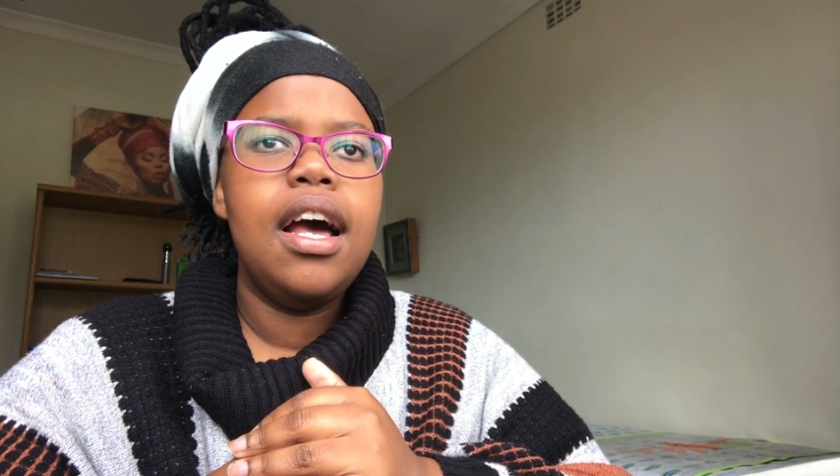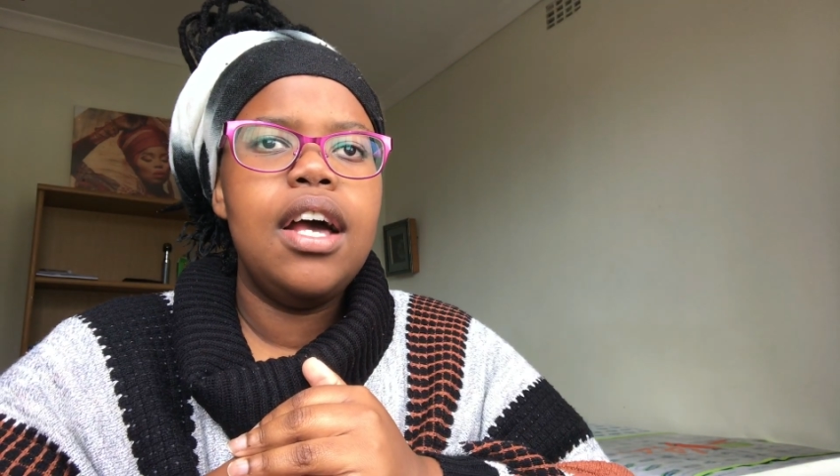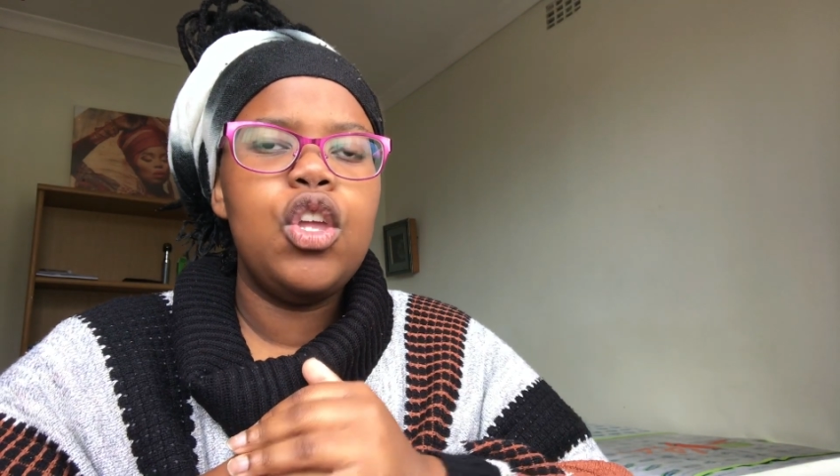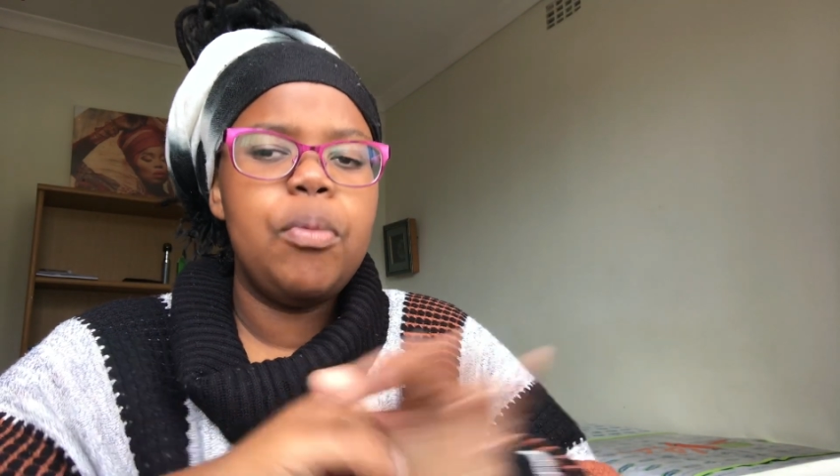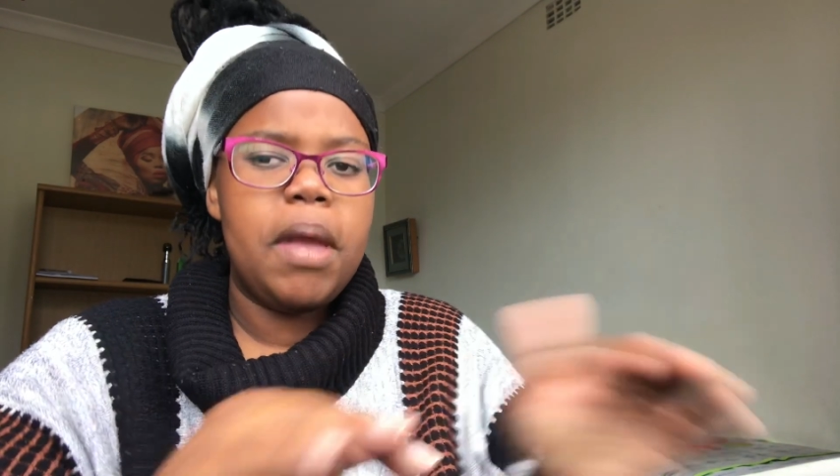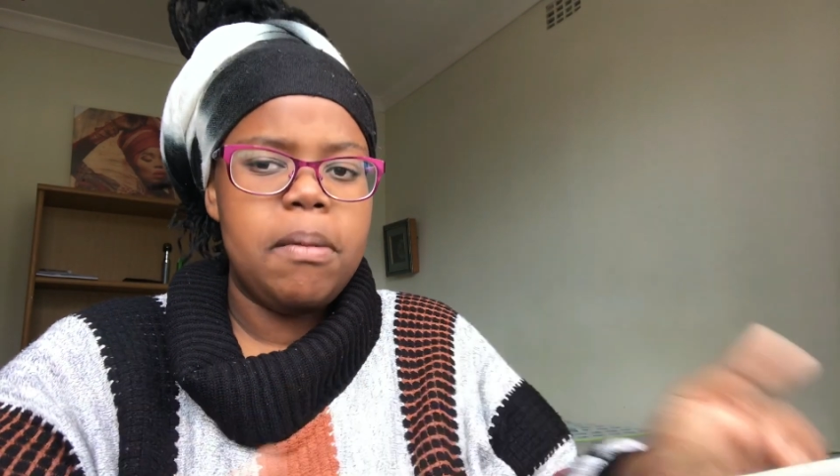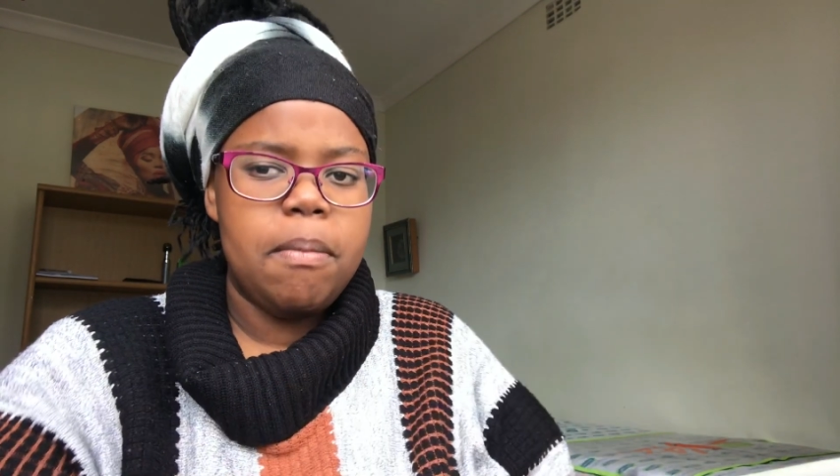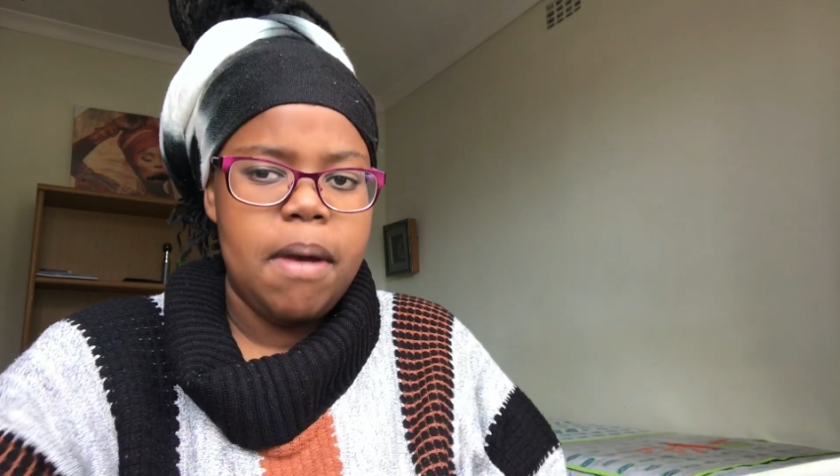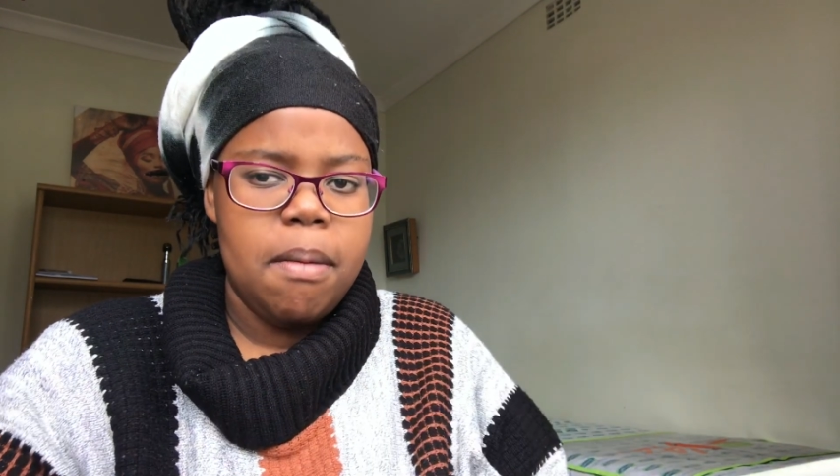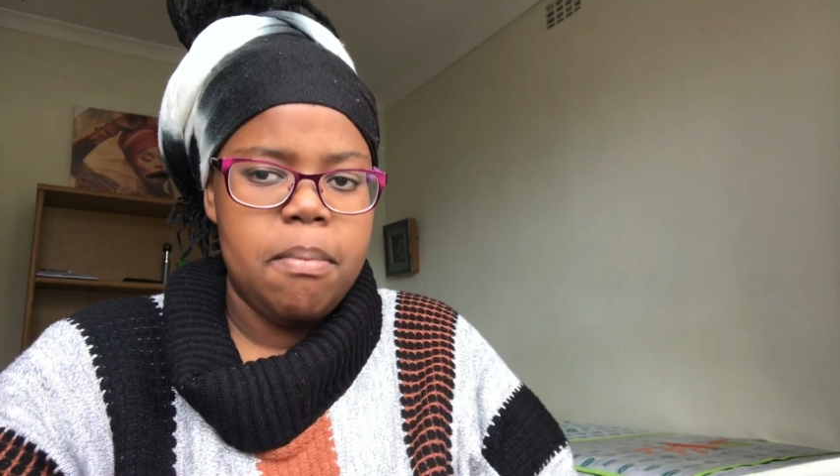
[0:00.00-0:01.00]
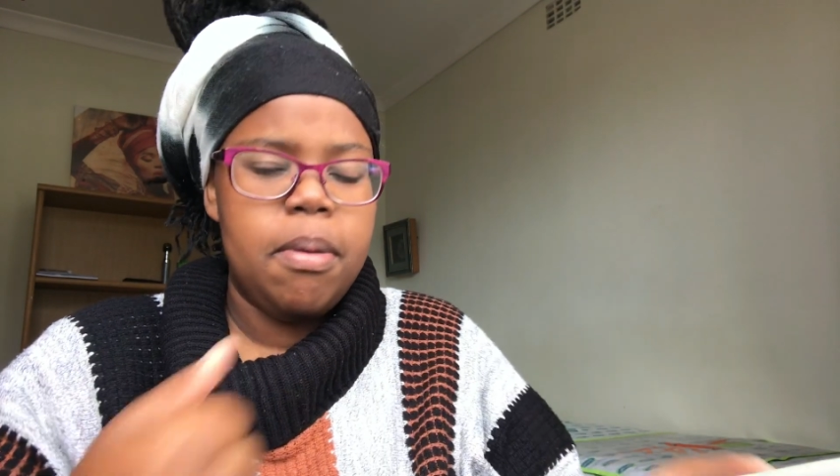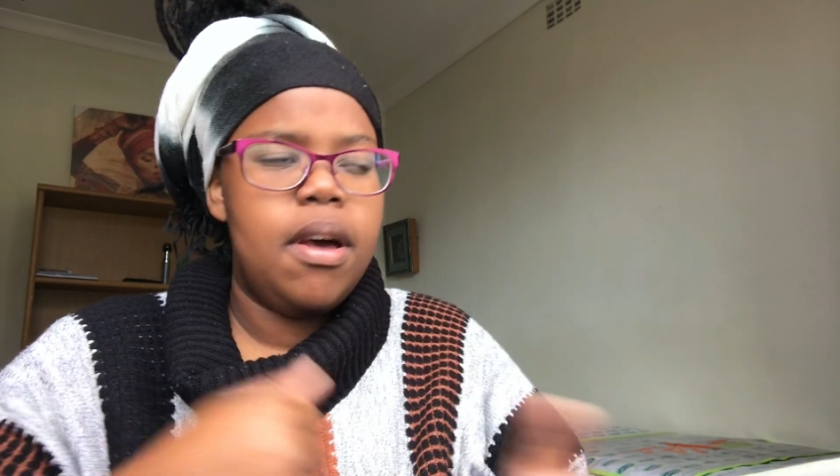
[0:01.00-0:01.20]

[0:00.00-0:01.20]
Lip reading: your baby bump,